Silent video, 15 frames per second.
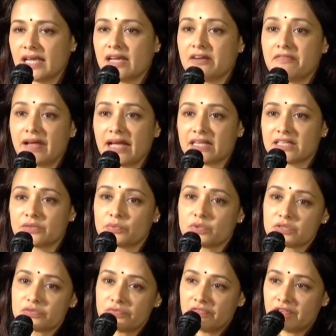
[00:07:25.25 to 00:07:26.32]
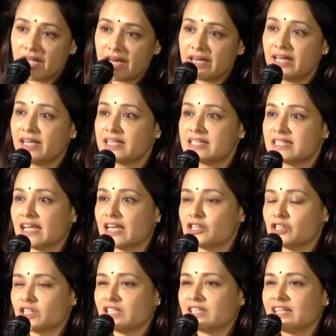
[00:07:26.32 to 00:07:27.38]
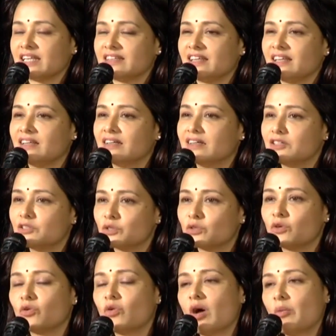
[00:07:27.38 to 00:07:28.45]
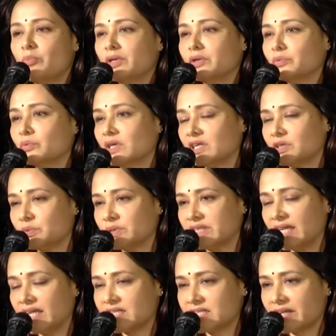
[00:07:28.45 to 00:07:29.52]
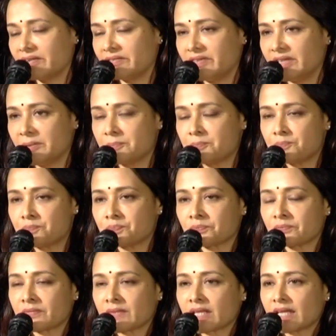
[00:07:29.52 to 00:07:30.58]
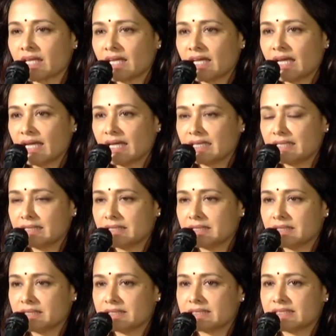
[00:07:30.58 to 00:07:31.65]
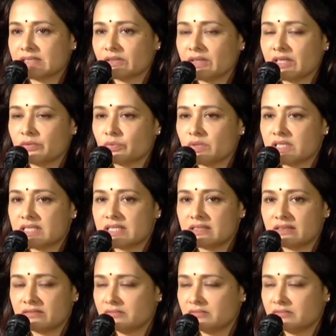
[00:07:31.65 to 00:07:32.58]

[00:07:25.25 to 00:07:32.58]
In fact, it was very essential that they learn to grow up in a world with HIV. And so it was